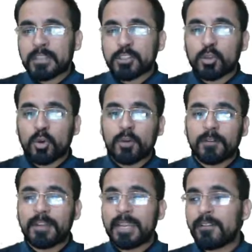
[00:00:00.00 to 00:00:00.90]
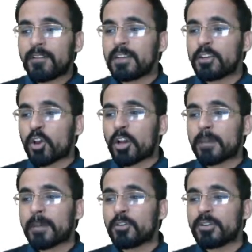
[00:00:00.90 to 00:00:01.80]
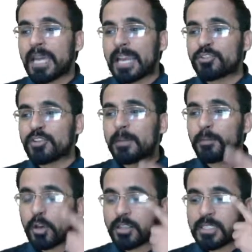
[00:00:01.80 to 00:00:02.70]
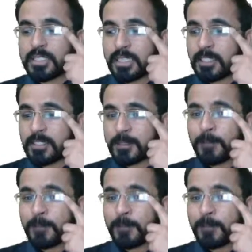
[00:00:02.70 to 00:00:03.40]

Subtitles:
So whenever we talk about natural processes,